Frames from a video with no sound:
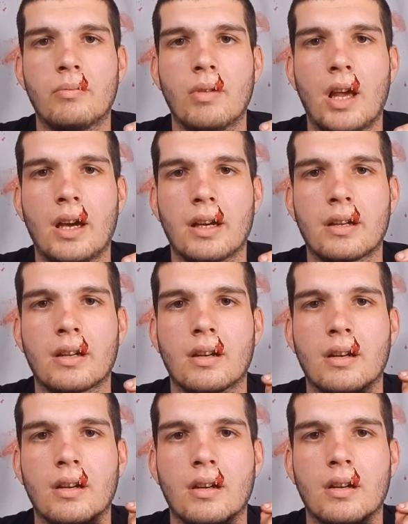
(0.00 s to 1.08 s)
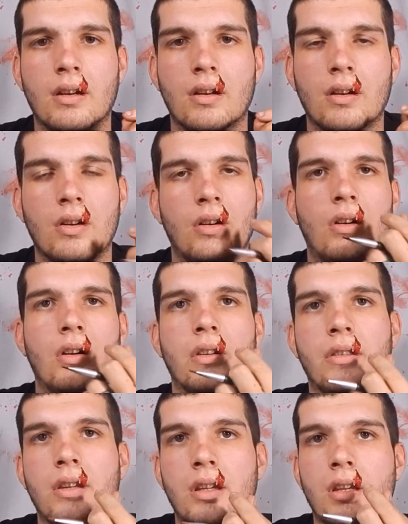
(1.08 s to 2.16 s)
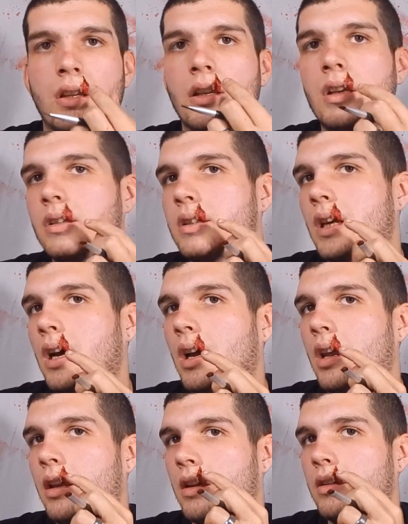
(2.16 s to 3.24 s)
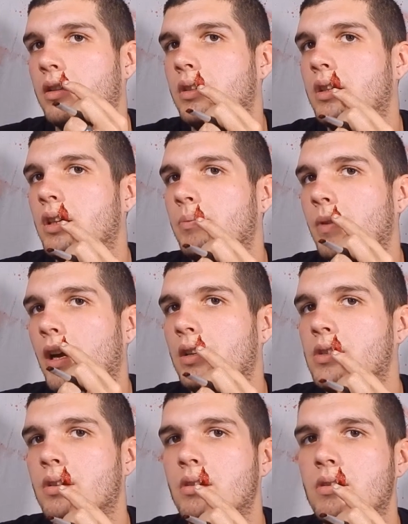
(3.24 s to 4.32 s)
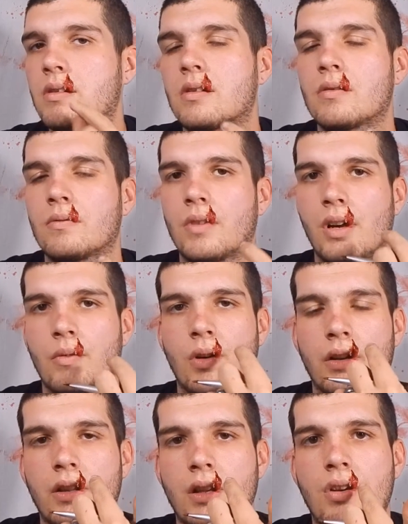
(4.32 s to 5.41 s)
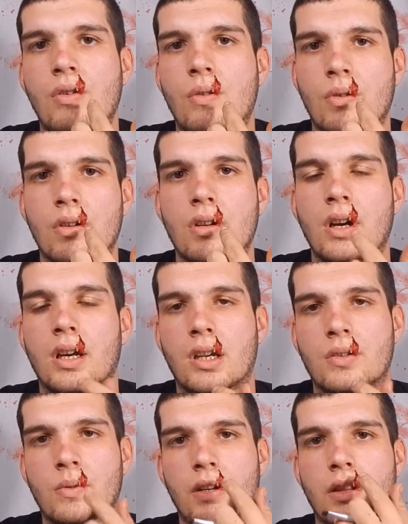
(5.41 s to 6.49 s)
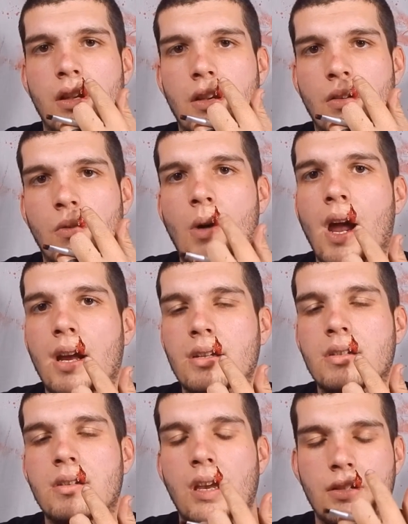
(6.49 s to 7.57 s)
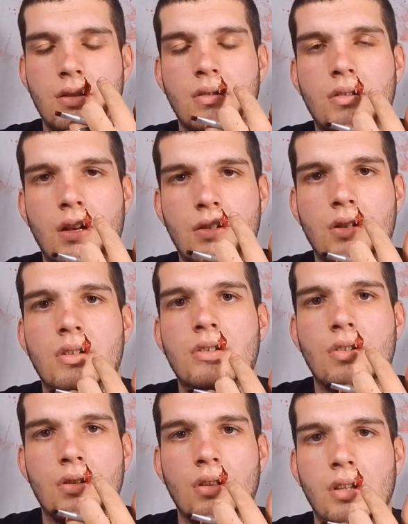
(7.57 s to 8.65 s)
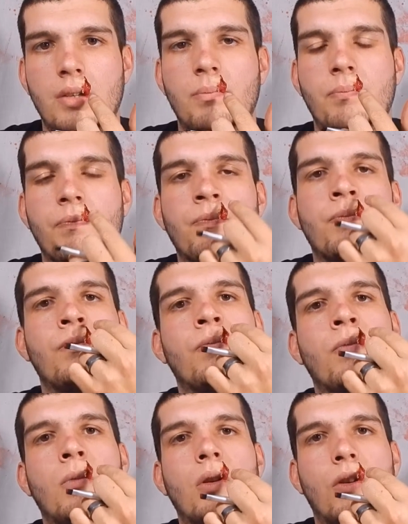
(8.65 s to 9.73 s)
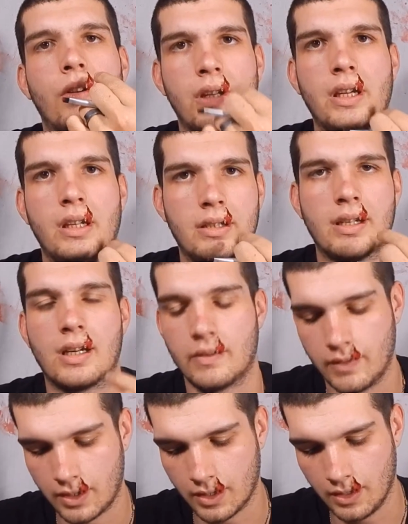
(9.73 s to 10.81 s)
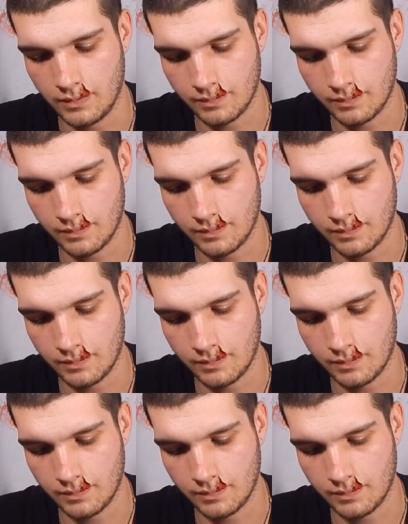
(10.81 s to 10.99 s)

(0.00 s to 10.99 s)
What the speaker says: black on the inside deep edges, right where the corner, I guess where the wax touches your lip, on the inside of the cut.